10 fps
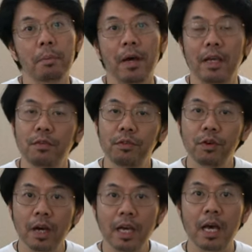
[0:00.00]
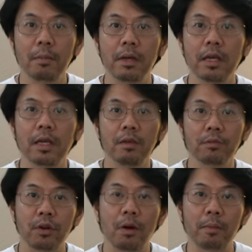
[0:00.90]
but if you are coming
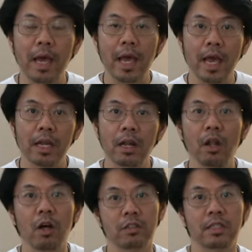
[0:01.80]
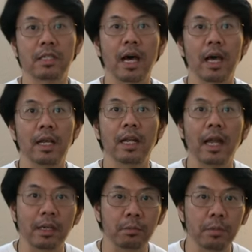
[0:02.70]
from analog side
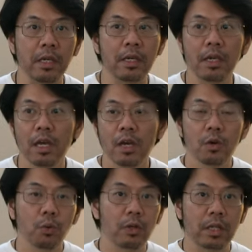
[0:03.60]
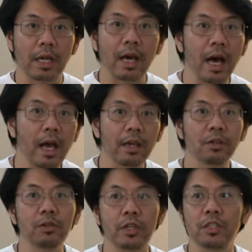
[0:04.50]
like me the guy
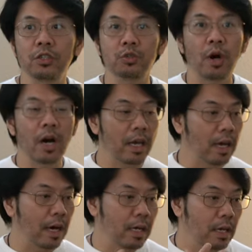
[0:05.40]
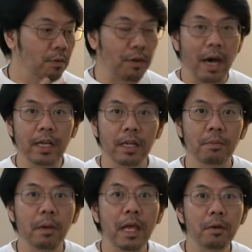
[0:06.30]
who enjoy a uh,
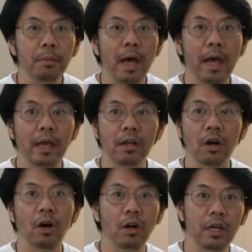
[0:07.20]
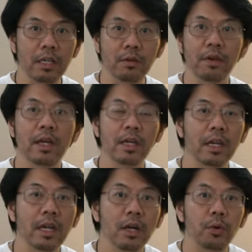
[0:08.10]
vinyl playback or even
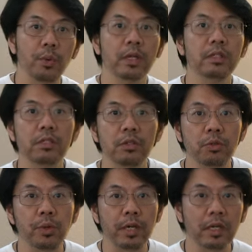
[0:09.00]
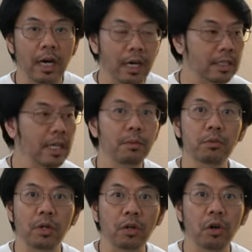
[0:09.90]
reel-to-reel -reel tape
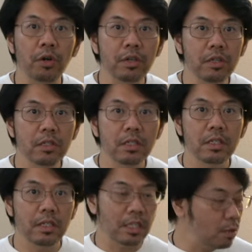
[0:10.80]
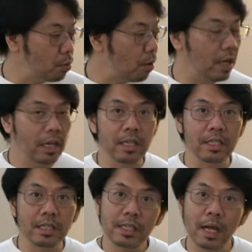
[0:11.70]
recorders. This one is
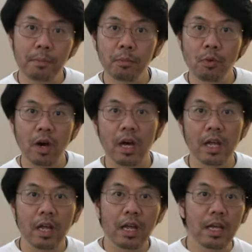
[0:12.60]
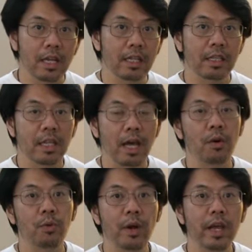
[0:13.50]
somewhat in that
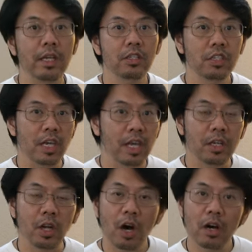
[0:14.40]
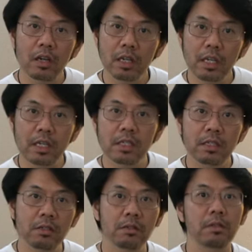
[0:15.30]
range and not
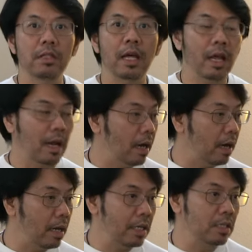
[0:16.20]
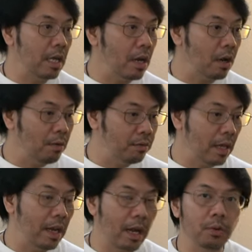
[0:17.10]
into that uh, extent of
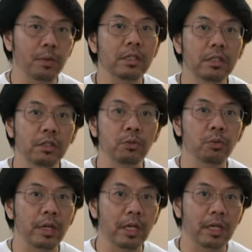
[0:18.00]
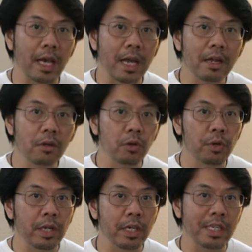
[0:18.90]
that uh, reel-to-reel -reel
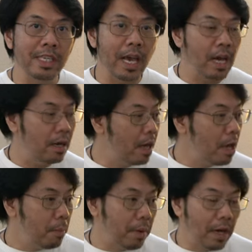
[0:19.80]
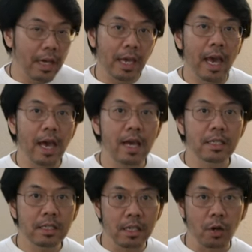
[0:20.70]
category yet, but it
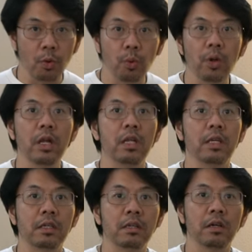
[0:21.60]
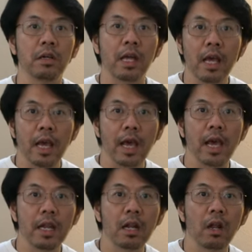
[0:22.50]
has a really good
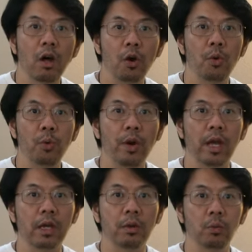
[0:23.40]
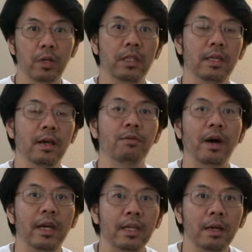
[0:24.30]
analog rig with the uh,
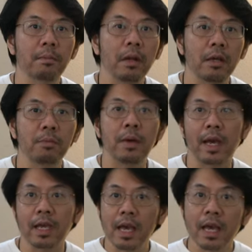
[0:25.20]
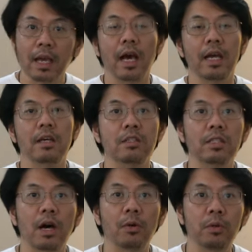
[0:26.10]
vinyl playback kind of
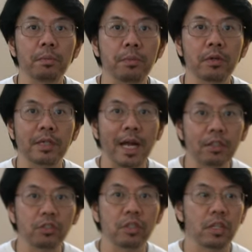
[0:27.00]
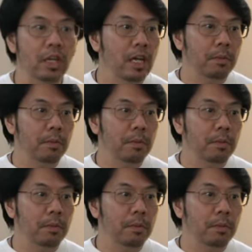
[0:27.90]
sound reproduction